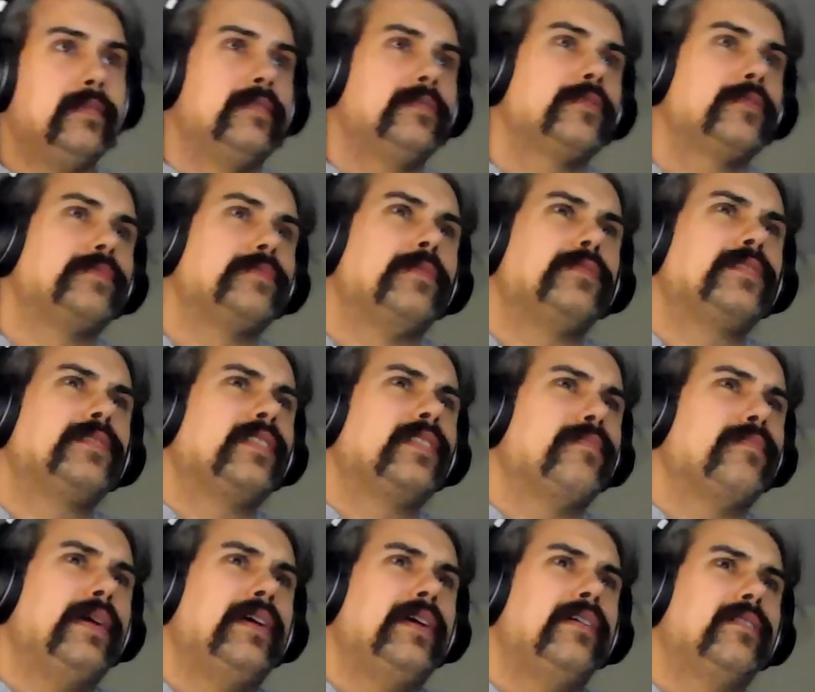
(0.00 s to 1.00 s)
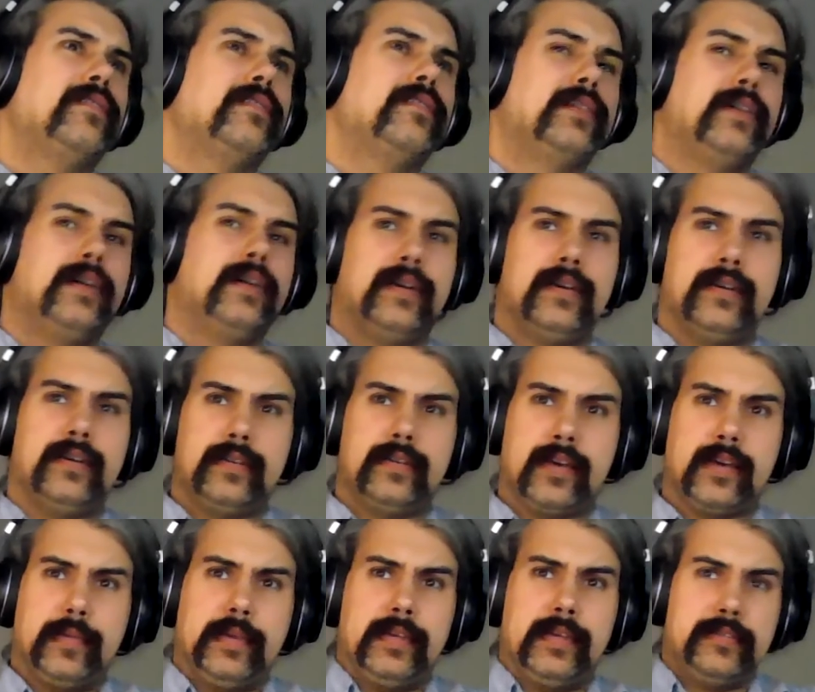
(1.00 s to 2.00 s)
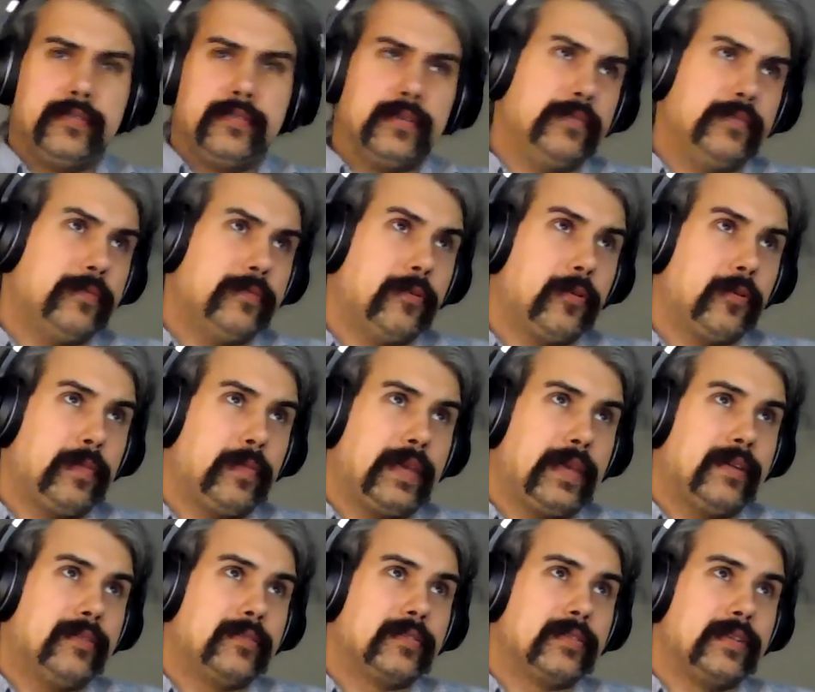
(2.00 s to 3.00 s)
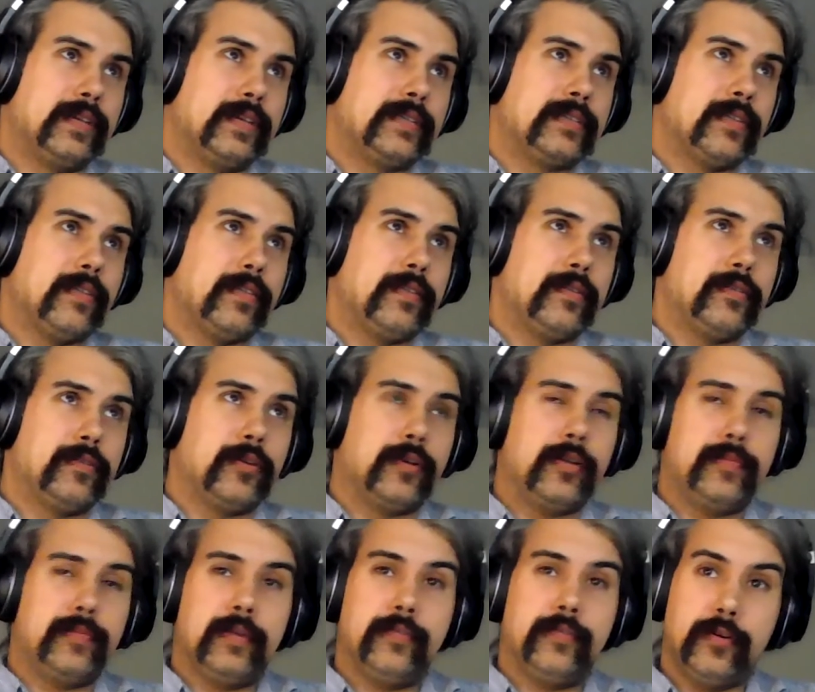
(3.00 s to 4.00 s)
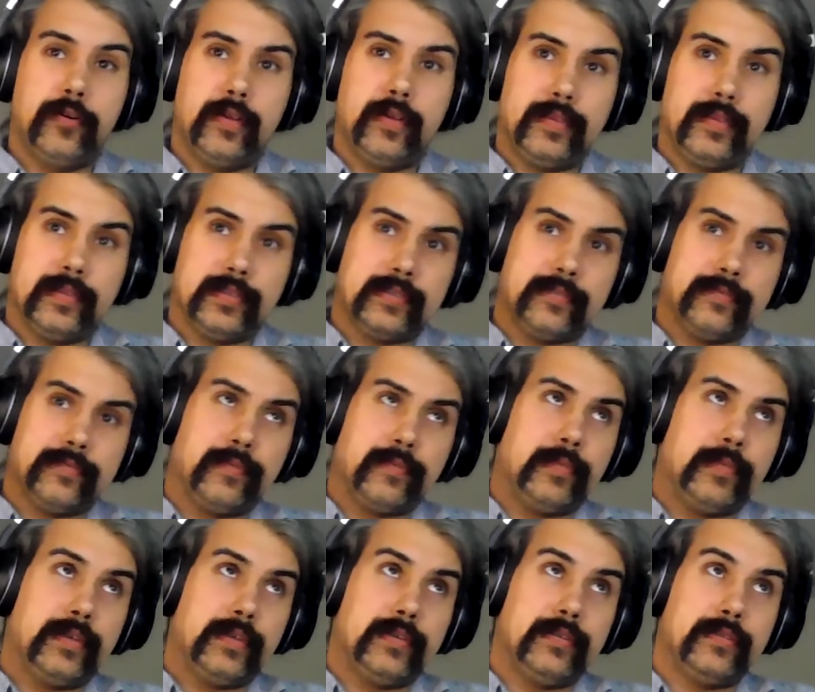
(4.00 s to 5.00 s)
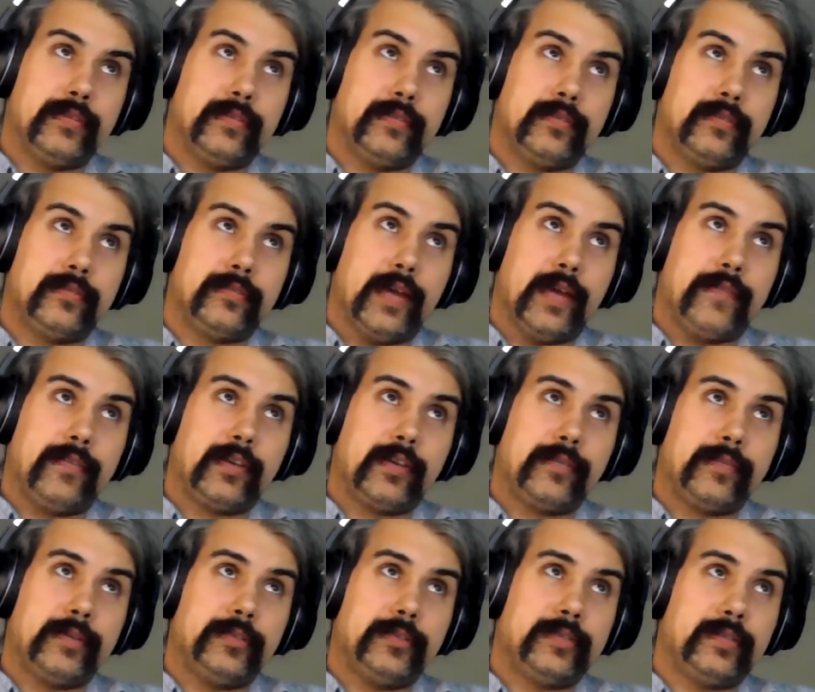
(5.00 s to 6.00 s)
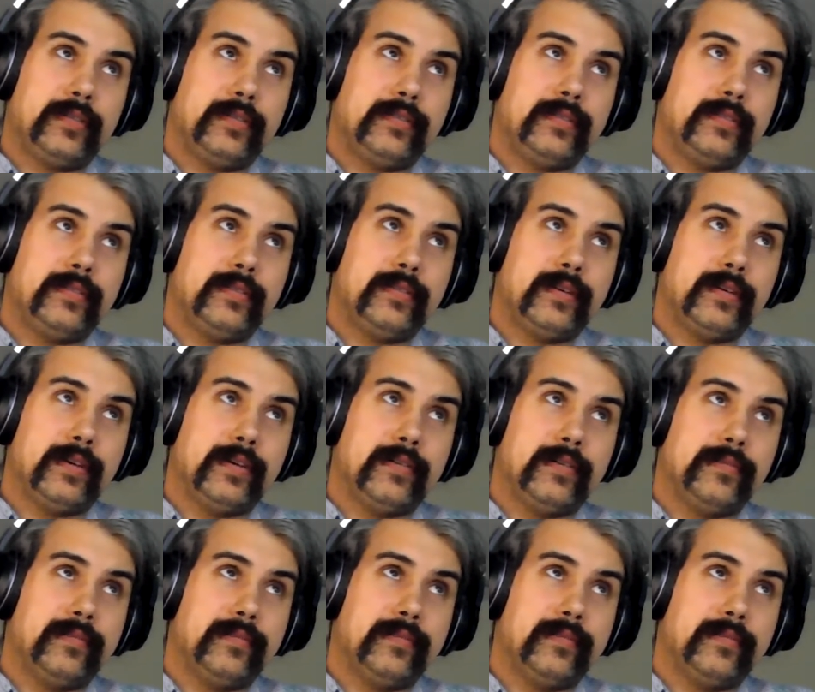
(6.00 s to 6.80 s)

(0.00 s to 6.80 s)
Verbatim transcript: This was mostly the mayor uh, coming in to inform the council. I guess that there had already been a vote on this from the traffic commission, uh,